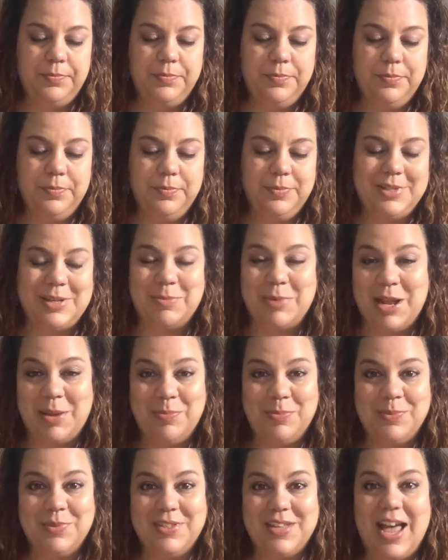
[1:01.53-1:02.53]

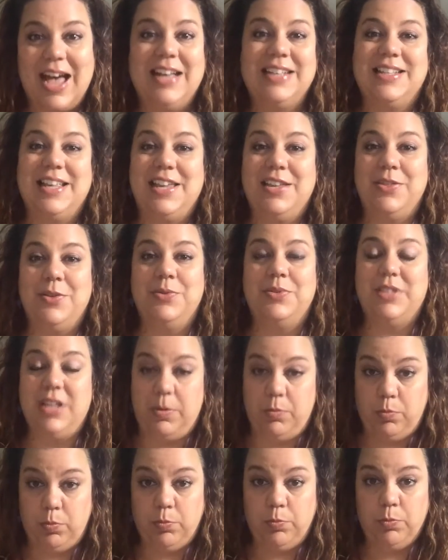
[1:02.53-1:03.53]
sometimes asking those
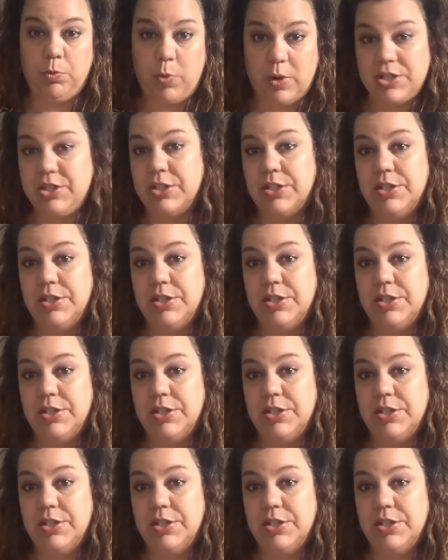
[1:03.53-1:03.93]
same questions